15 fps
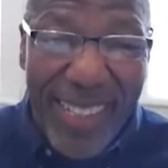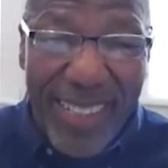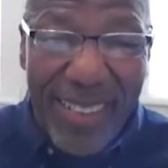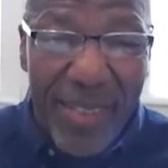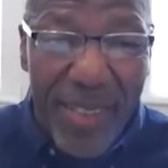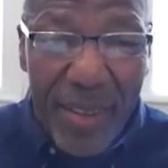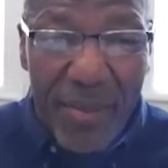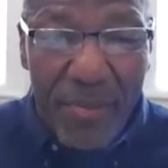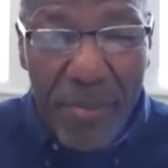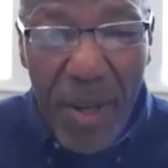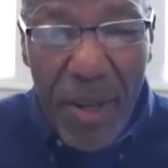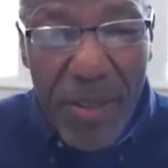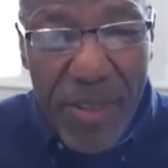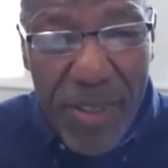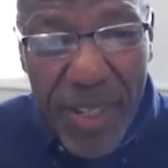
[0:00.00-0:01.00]
the, the
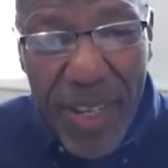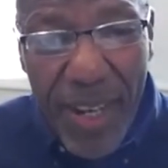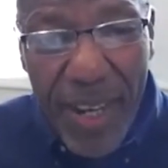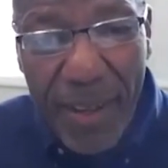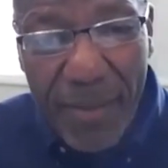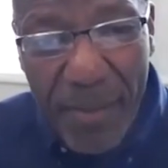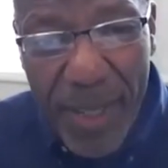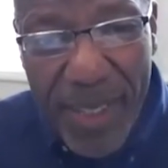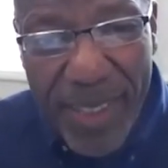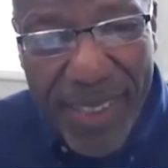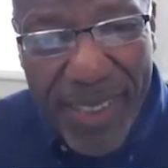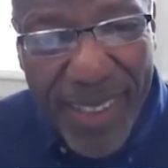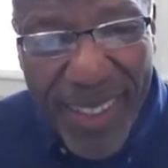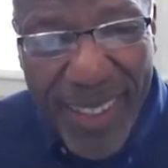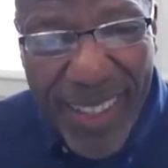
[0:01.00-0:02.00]
most
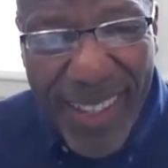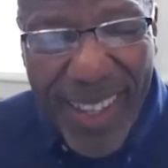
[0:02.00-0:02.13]
common